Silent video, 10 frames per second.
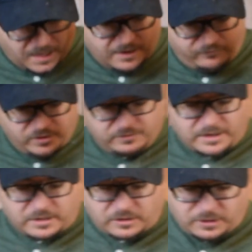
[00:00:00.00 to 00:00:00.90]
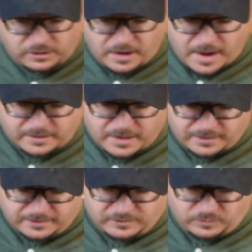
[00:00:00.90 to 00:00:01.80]
It feels like a cooked hot
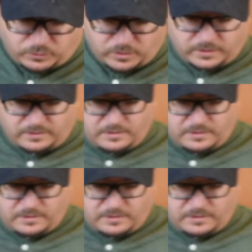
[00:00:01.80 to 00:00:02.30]
dog at this point.